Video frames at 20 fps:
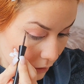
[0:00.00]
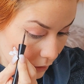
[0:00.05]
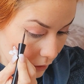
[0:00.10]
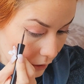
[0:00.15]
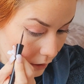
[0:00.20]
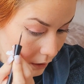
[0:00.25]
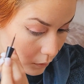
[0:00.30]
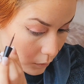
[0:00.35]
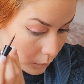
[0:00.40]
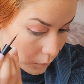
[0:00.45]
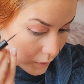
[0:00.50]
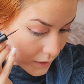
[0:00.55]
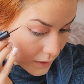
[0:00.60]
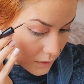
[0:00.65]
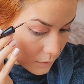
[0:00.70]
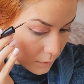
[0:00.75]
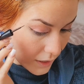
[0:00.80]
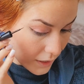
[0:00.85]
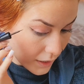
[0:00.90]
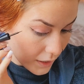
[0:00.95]
I'll raise
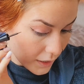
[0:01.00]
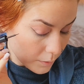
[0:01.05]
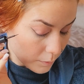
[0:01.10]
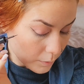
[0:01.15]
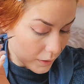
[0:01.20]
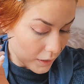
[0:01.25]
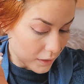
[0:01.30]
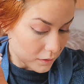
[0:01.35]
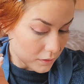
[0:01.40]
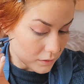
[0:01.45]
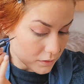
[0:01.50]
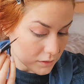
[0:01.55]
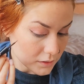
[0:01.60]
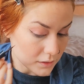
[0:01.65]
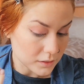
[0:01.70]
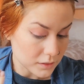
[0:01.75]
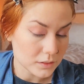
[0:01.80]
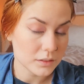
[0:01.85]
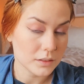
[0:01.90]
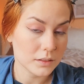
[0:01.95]
my eyebrows
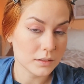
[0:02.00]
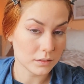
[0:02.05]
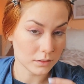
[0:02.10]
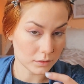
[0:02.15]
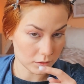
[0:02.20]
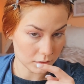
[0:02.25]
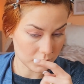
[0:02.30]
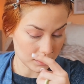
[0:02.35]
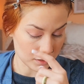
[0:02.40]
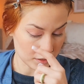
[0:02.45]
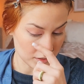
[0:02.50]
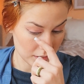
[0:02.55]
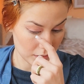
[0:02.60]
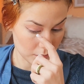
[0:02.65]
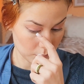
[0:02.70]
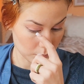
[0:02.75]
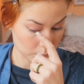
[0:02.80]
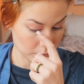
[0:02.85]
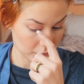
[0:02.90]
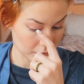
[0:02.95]
because looking down
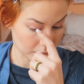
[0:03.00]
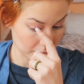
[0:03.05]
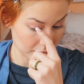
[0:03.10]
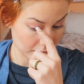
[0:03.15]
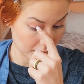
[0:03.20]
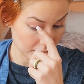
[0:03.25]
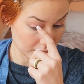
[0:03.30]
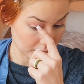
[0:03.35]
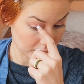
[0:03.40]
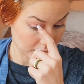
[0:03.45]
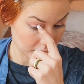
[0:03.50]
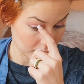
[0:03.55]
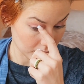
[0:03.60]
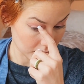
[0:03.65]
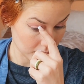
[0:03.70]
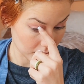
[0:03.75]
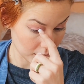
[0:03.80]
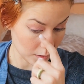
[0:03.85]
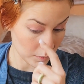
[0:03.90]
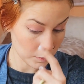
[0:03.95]
will bring my eyelid
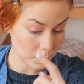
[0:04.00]
up,